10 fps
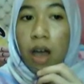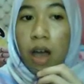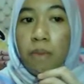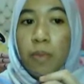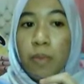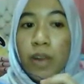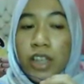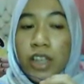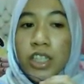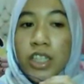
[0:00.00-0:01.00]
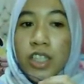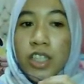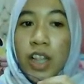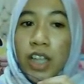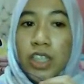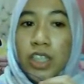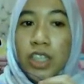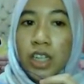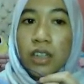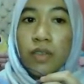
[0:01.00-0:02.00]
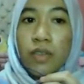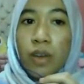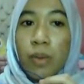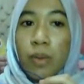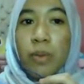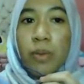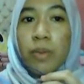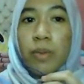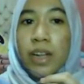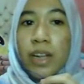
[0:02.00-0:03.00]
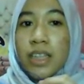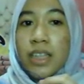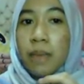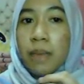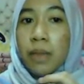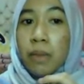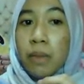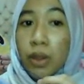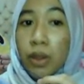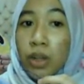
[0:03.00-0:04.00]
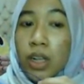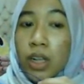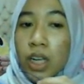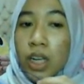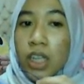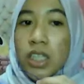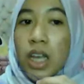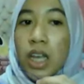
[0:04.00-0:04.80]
Population selection for probability sampling method is